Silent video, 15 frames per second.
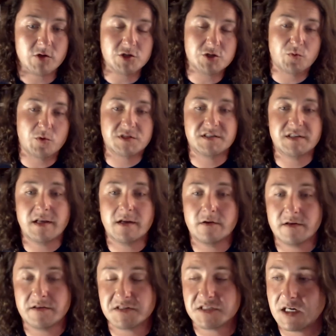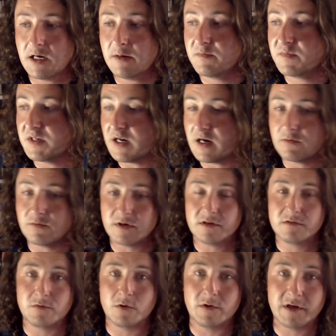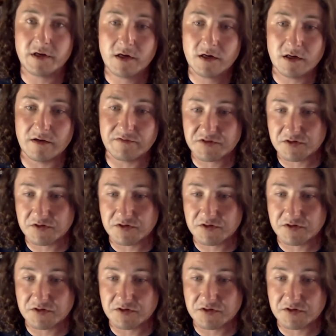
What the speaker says: Schwarzenegger at the time got rid of the rolling cutoff.